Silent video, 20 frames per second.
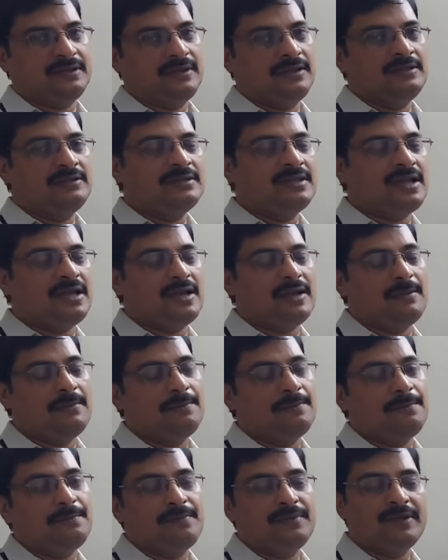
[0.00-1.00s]
in
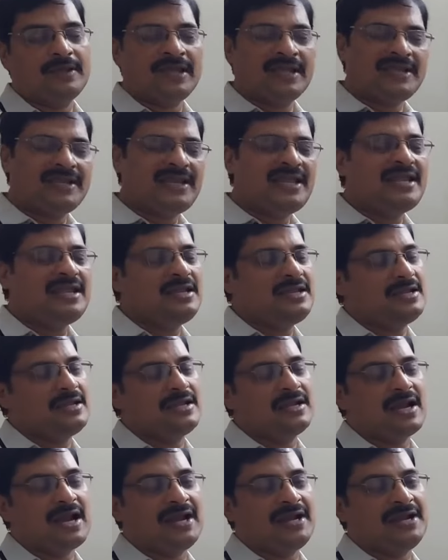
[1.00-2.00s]
the
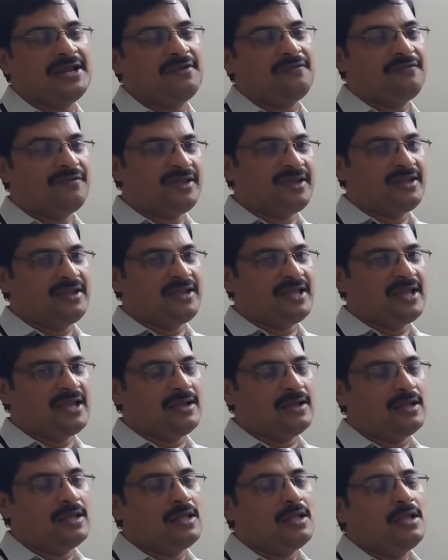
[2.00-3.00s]
any kind of
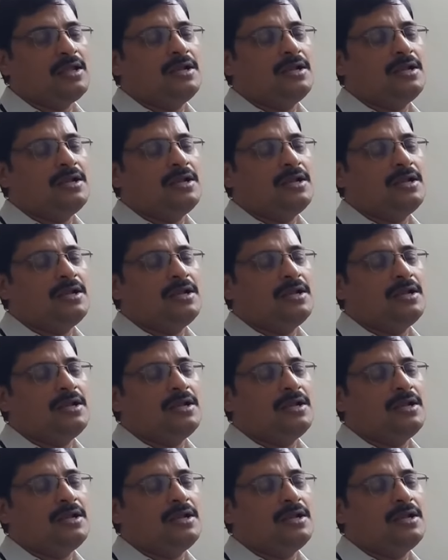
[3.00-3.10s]
area.